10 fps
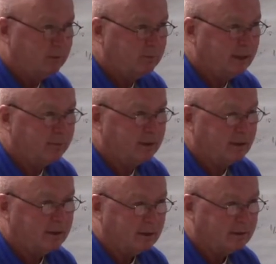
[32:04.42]
we'd have been okay.
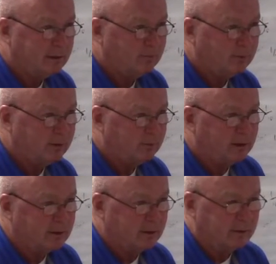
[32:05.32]
Then we would have
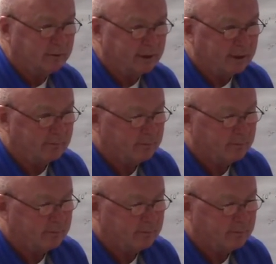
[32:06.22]
went to 100 amp.